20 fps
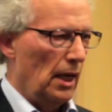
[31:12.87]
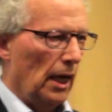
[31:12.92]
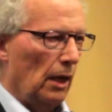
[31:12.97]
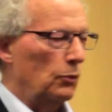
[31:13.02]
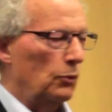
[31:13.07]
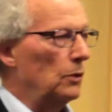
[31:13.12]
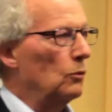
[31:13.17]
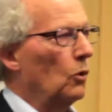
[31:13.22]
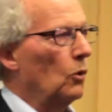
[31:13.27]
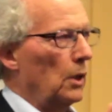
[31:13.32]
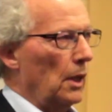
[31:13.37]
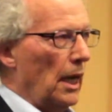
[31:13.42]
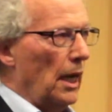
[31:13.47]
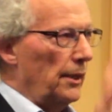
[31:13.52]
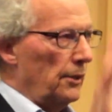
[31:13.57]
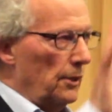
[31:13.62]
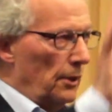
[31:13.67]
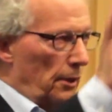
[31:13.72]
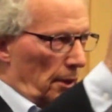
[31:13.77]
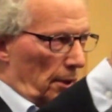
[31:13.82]
I wouldn't want
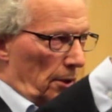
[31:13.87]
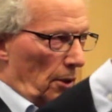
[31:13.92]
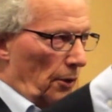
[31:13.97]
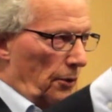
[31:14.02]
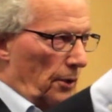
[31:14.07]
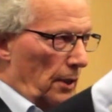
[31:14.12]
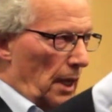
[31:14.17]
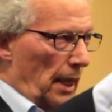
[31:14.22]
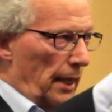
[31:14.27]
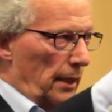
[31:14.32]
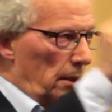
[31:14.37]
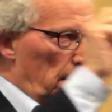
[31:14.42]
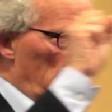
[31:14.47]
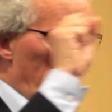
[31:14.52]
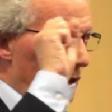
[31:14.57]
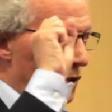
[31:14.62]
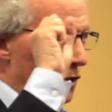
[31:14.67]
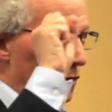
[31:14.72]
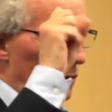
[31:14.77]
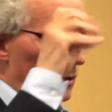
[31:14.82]
either the Northern Ireland
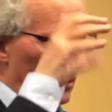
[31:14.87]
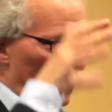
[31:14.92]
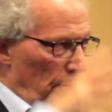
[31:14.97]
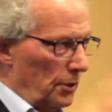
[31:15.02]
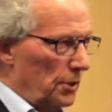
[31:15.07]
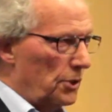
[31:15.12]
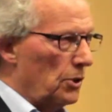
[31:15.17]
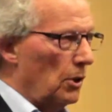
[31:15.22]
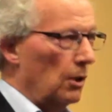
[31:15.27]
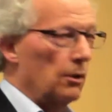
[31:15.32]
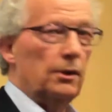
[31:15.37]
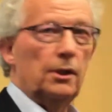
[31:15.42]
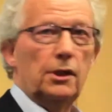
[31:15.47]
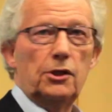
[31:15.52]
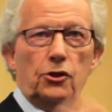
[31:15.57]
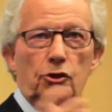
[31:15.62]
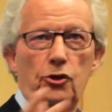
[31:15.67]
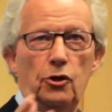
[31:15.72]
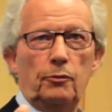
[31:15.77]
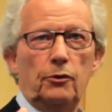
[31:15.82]
issue or the Scotland
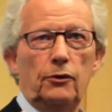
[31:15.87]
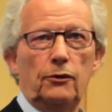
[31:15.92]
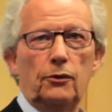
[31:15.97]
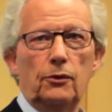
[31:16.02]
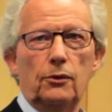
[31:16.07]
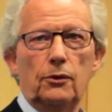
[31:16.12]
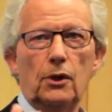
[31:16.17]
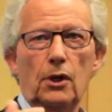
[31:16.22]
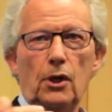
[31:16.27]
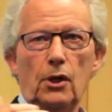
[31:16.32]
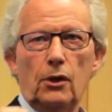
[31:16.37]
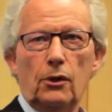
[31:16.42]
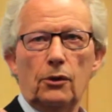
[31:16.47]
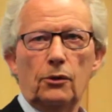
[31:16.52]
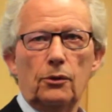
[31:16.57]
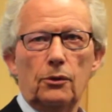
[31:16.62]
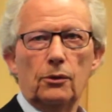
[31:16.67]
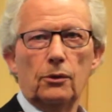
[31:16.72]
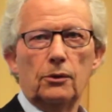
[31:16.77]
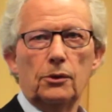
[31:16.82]
issue to be viewed
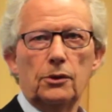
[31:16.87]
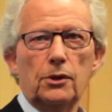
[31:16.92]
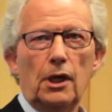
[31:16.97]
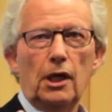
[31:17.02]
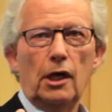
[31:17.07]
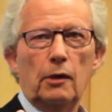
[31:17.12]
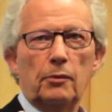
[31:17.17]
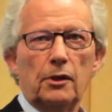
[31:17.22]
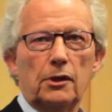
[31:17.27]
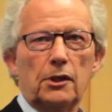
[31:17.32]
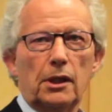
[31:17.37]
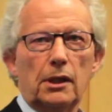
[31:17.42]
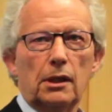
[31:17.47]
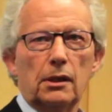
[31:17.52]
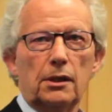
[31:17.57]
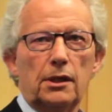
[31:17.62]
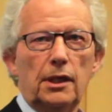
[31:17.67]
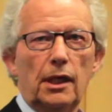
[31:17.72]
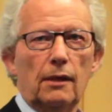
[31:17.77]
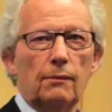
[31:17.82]
through those particular
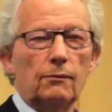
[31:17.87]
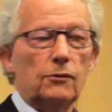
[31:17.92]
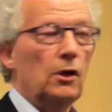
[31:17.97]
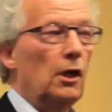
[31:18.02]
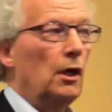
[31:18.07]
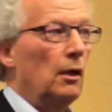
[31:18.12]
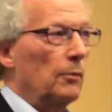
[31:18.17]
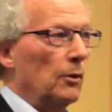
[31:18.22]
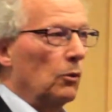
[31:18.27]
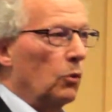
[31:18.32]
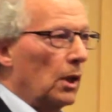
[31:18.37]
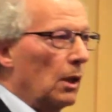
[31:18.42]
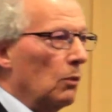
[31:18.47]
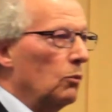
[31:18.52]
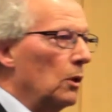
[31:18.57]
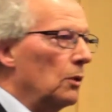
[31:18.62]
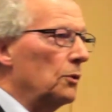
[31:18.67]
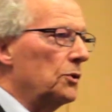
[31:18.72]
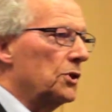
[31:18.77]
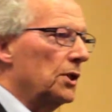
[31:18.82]
terms. But what I
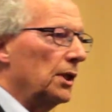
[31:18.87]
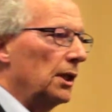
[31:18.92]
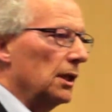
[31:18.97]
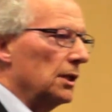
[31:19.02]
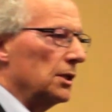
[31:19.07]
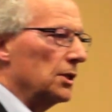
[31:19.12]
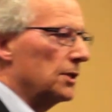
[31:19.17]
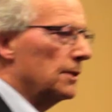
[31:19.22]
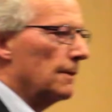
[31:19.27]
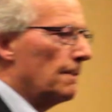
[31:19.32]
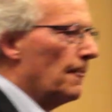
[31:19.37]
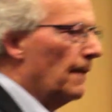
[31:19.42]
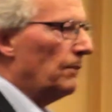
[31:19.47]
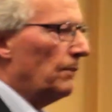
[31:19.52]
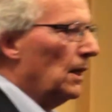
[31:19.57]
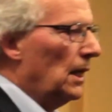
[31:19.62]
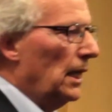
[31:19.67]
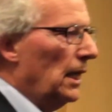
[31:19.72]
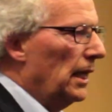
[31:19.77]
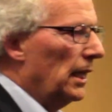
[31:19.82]
will say is
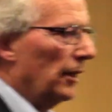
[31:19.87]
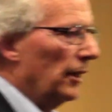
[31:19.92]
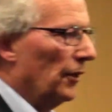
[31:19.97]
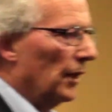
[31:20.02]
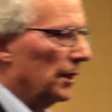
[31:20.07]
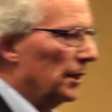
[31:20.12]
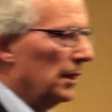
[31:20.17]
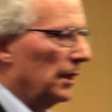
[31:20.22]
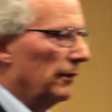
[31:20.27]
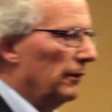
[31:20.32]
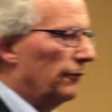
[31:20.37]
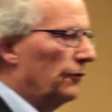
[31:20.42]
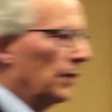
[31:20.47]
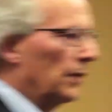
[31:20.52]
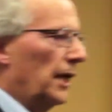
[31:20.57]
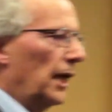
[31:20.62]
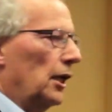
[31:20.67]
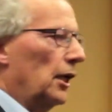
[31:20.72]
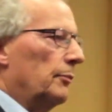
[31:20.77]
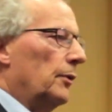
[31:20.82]
that
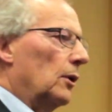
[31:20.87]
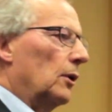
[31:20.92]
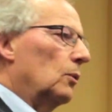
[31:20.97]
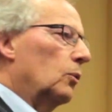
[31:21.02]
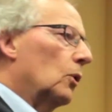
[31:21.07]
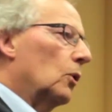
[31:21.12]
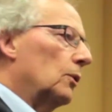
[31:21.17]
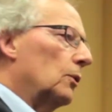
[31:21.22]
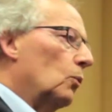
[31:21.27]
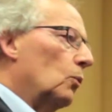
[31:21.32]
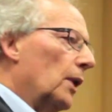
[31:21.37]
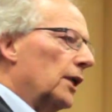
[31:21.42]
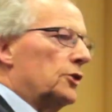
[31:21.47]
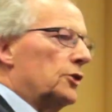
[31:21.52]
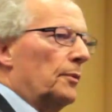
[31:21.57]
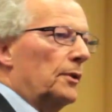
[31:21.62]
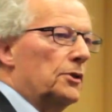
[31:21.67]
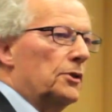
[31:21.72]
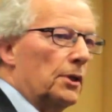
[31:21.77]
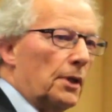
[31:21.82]
forget about what
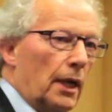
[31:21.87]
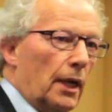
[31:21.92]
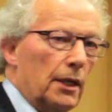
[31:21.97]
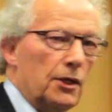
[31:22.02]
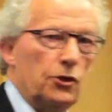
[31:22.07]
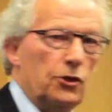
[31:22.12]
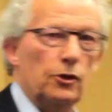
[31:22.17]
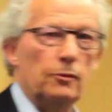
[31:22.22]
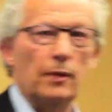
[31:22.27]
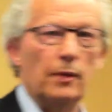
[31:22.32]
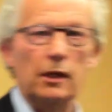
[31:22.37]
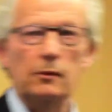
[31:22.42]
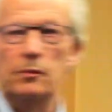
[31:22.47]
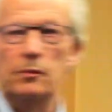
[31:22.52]
Westminster attitude might